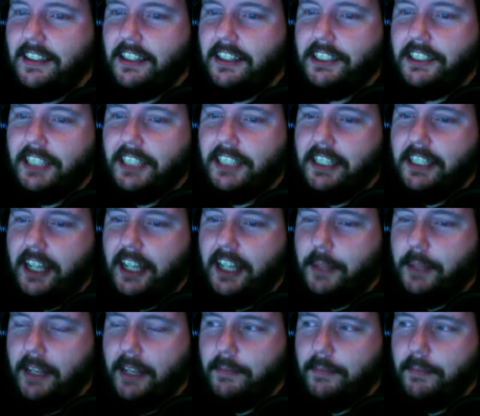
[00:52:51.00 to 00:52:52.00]
standout
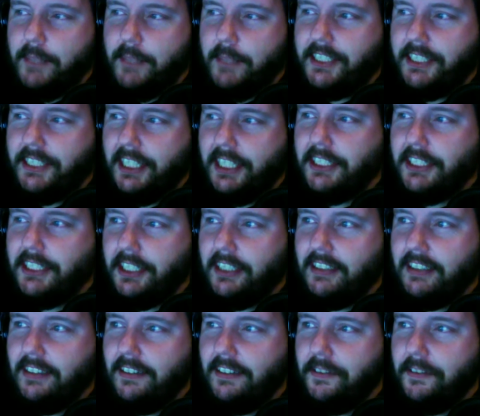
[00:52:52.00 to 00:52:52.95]
beer from this season,